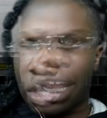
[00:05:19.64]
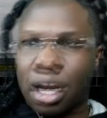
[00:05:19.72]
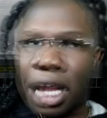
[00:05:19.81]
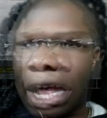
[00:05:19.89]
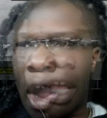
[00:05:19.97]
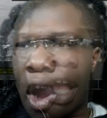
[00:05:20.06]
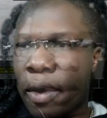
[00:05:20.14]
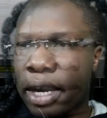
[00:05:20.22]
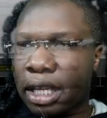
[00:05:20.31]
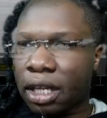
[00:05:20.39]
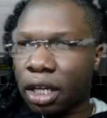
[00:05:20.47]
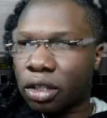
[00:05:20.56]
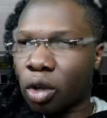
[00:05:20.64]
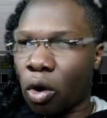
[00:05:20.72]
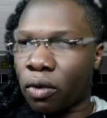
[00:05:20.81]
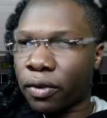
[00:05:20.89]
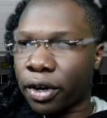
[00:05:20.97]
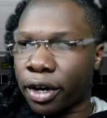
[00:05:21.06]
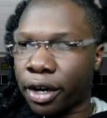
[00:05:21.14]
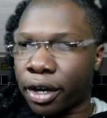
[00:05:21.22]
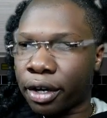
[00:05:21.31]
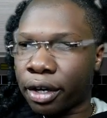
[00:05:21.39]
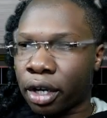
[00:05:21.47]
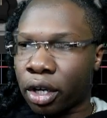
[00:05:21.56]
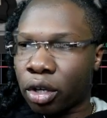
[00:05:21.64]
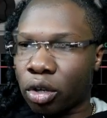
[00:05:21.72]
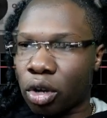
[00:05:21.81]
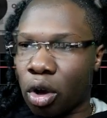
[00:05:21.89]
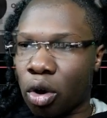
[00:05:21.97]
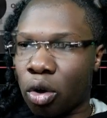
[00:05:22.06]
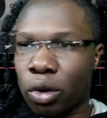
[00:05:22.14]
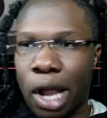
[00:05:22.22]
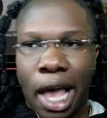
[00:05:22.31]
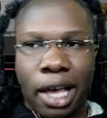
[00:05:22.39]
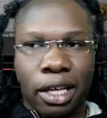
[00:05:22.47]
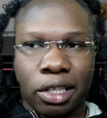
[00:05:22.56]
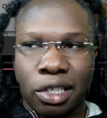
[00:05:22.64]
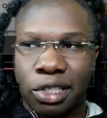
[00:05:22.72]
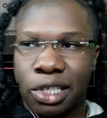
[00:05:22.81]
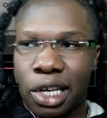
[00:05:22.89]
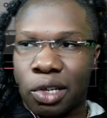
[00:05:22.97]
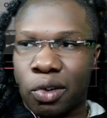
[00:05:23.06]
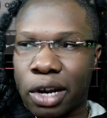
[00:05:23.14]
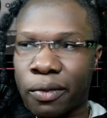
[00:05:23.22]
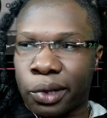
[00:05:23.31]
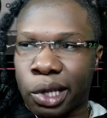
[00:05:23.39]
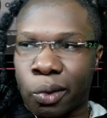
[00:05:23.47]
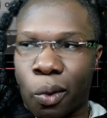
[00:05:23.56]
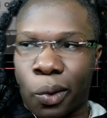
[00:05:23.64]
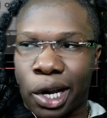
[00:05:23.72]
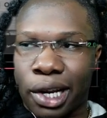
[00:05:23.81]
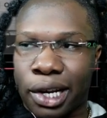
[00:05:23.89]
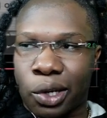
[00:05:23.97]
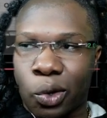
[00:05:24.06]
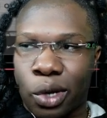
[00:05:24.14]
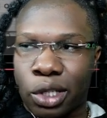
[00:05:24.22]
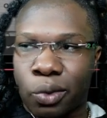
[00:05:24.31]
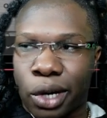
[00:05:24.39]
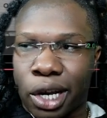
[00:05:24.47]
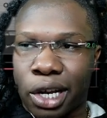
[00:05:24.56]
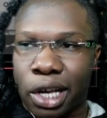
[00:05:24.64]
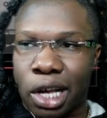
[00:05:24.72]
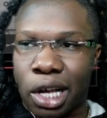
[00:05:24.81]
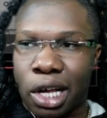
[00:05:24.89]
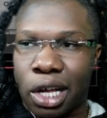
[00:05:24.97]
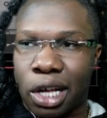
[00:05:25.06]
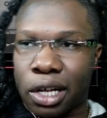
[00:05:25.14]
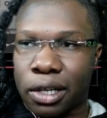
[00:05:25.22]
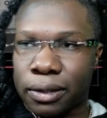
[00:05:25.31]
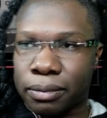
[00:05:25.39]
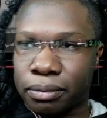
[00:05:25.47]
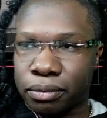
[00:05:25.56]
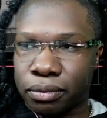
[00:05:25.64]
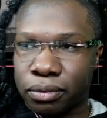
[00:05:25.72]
Kind of like already looked over, like the signal and everything. What we're gonna do is we're gonna